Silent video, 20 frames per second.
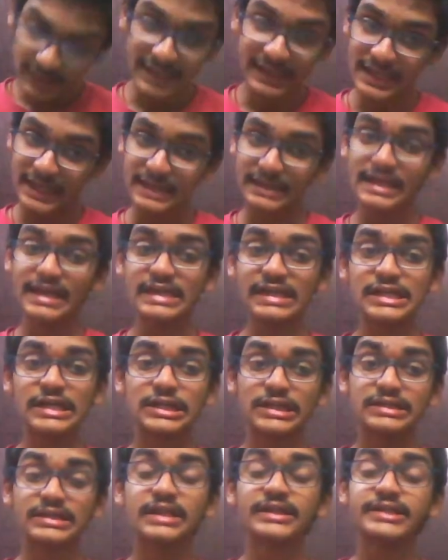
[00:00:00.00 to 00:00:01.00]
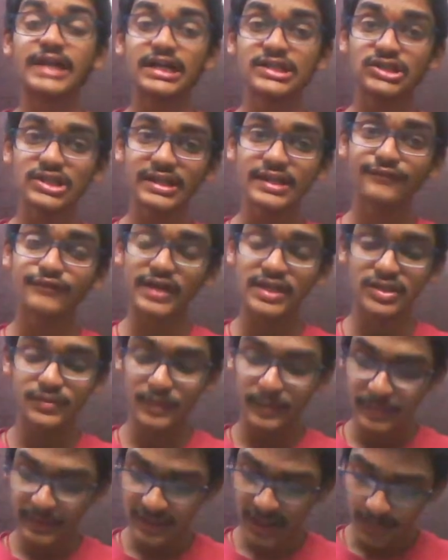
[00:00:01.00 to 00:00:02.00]
that the Dutch and the French
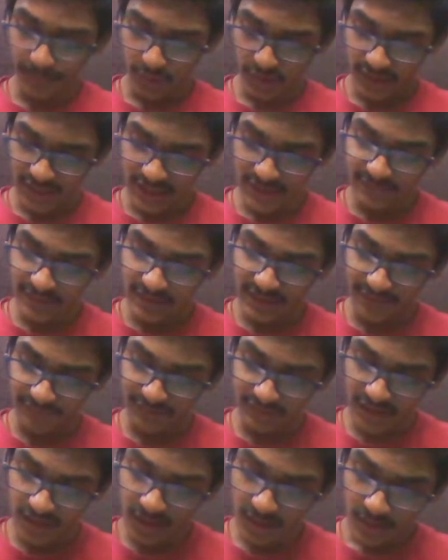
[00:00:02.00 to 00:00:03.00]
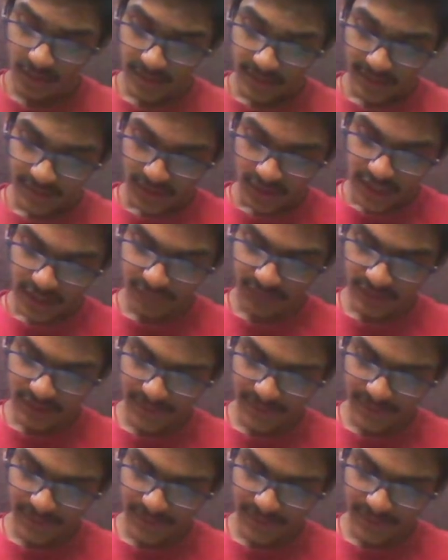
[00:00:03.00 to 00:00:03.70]
people communities were given the equal